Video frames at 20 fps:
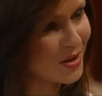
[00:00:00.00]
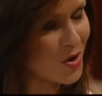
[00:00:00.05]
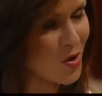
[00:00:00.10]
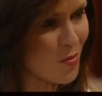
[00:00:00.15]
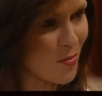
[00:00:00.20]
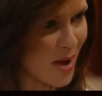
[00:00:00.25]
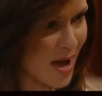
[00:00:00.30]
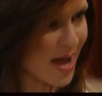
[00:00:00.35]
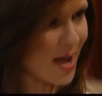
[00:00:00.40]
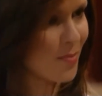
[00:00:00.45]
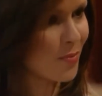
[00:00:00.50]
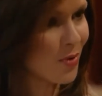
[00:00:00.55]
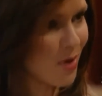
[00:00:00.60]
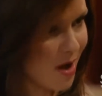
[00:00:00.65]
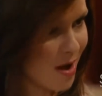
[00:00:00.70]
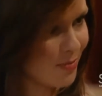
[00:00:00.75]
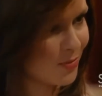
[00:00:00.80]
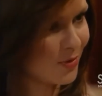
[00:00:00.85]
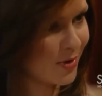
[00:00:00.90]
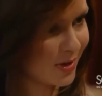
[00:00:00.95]
to go buy a
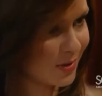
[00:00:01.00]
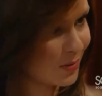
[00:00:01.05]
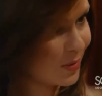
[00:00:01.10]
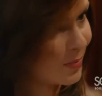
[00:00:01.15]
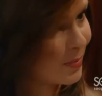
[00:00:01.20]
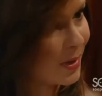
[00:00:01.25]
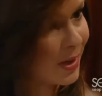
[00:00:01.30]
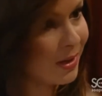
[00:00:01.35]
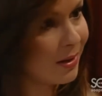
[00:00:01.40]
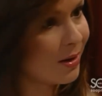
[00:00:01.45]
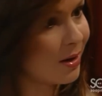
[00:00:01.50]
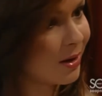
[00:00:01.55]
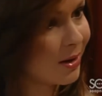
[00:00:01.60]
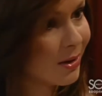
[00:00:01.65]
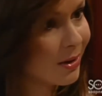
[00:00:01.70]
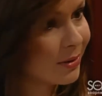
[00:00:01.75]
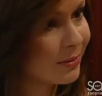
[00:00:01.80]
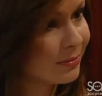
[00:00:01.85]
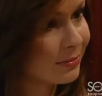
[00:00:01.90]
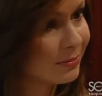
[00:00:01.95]
prom dress with my
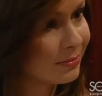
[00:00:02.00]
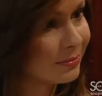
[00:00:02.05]
daughter.